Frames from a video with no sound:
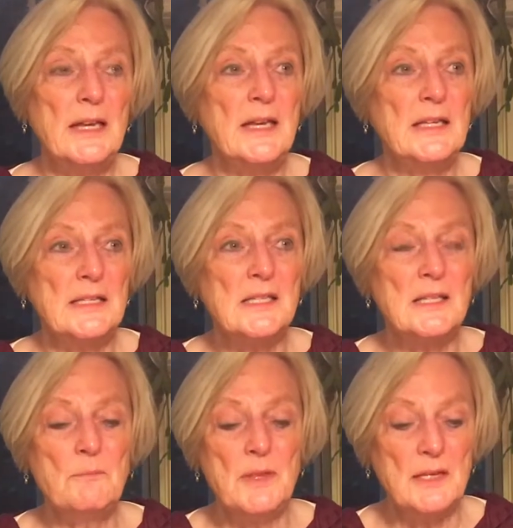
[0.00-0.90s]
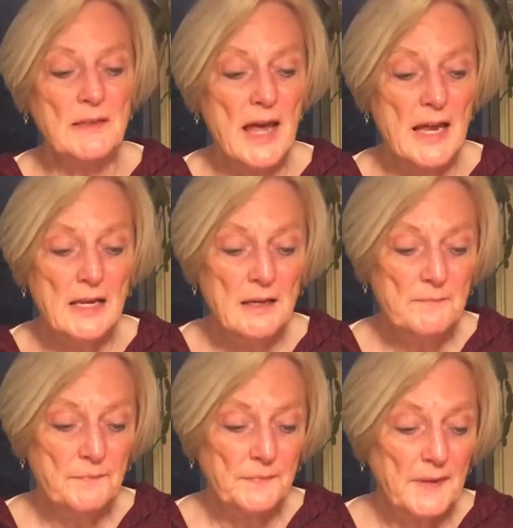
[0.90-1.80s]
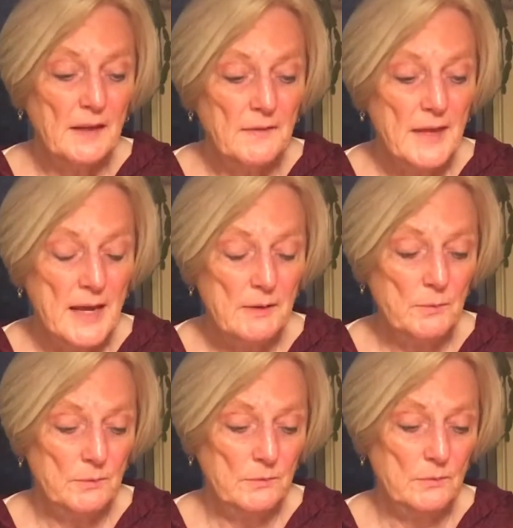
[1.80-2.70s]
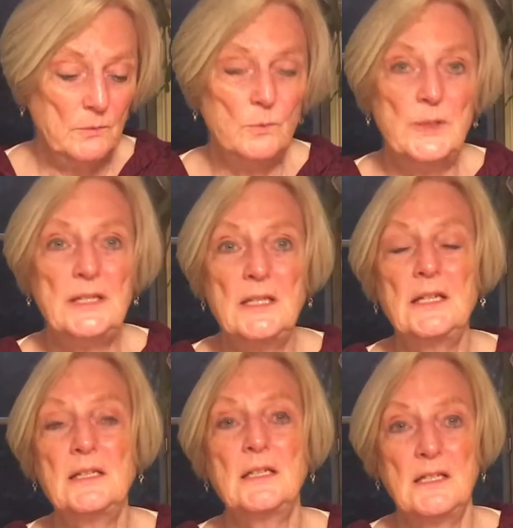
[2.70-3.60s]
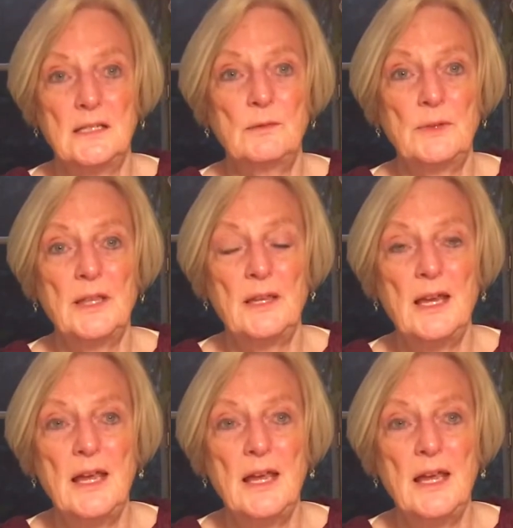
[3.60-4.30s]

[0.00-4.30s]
and it's something that we need to deal with.